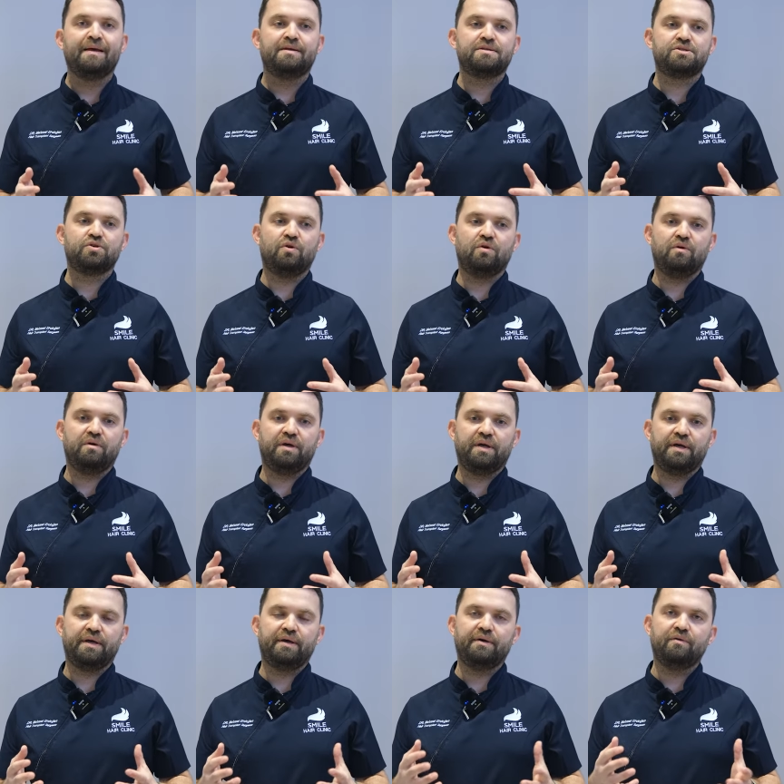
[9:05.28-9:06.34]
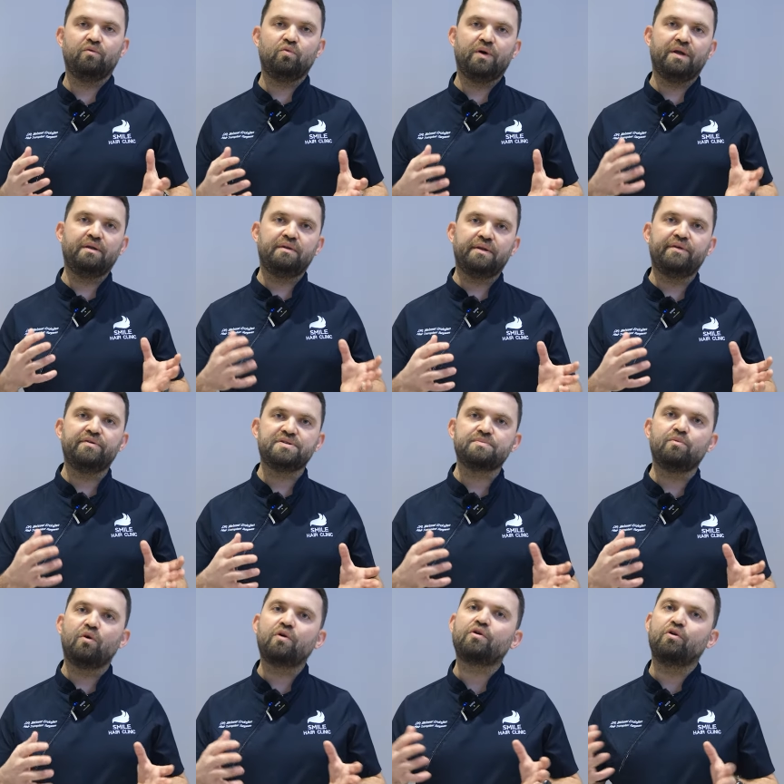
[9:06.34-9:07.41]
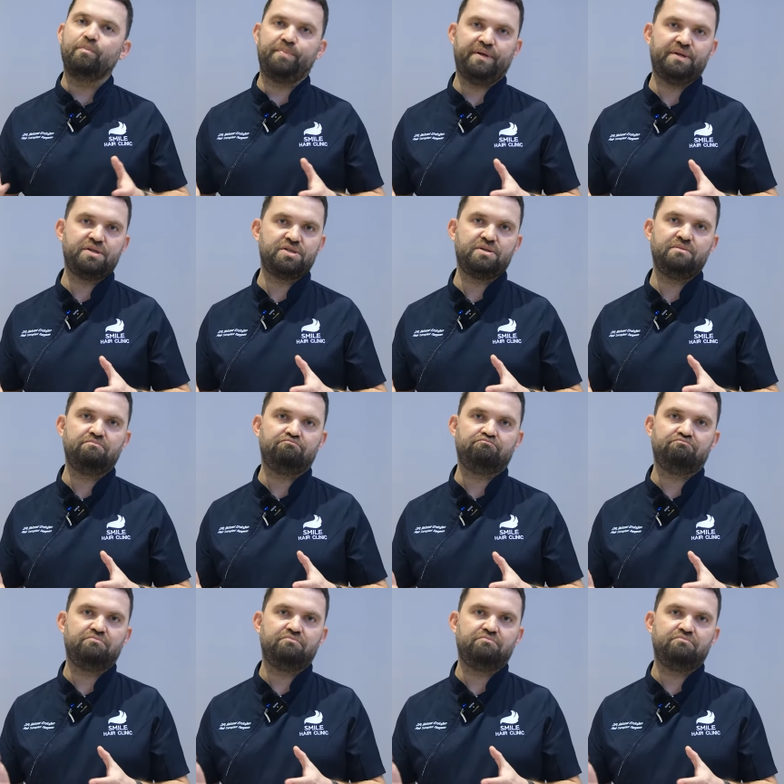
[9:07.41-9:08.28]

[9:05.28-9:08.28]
So when there is more competition,